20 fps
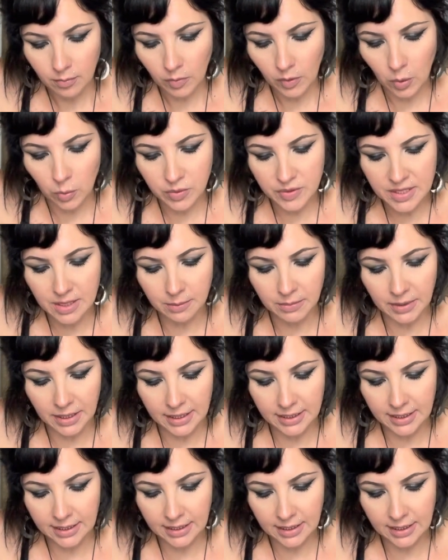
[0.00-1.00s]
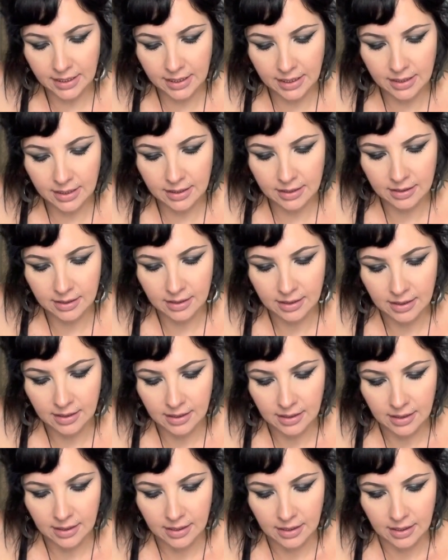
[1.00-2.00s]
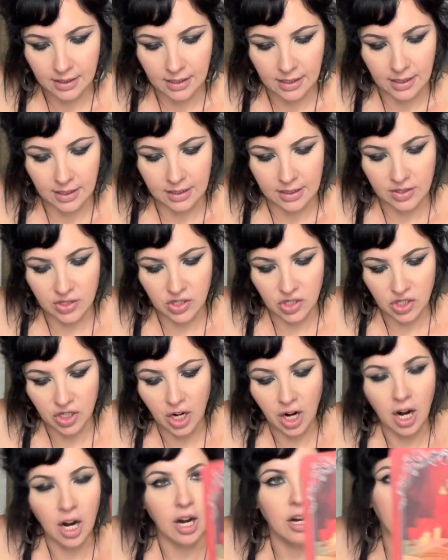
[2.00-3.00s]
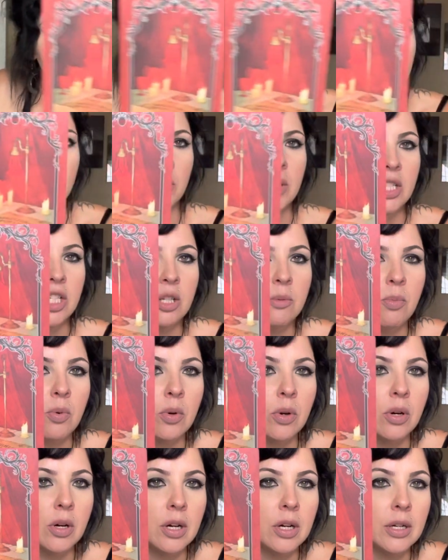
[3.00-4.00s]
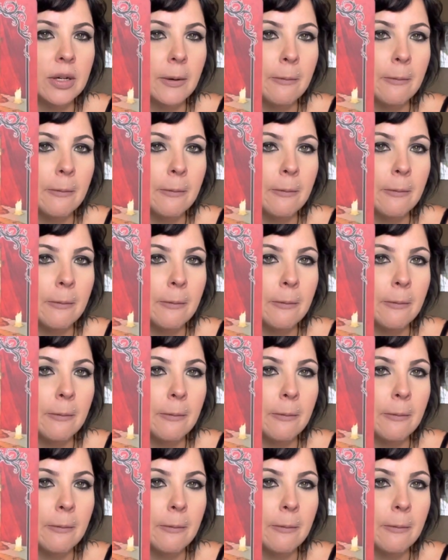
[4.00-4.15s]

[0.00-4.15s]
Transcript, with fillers: with some lightning hitting it. The Star is a Ouija board.